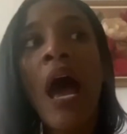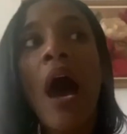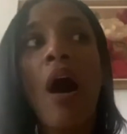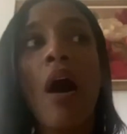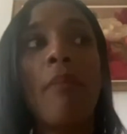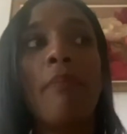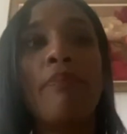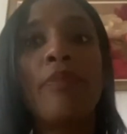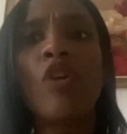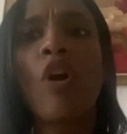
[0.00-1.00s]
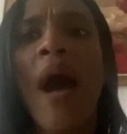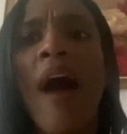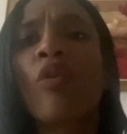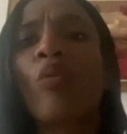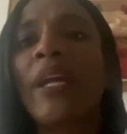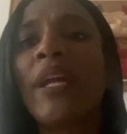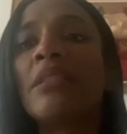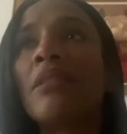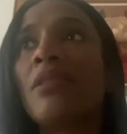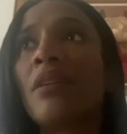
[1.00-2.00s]
have a
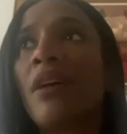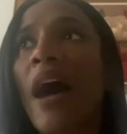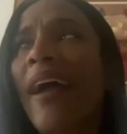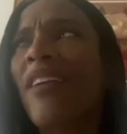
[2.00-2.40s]
reason to,